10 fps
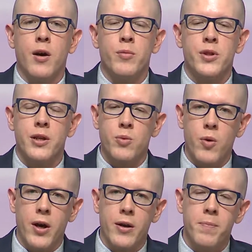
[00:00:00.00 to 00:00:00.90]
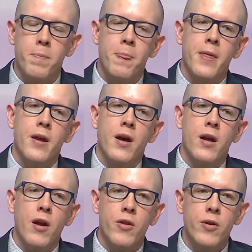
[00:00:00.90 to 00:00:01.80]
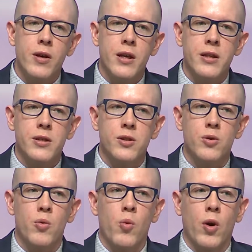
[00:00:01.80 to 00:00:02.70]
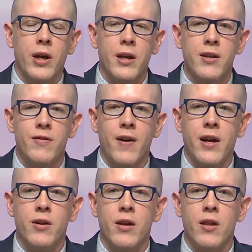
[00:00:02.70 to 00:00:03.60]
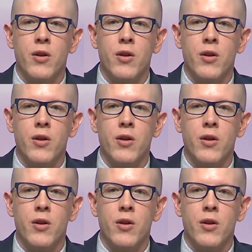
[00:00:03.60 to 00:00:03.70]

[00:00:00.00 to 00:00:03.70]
So that's one. Another is working to find,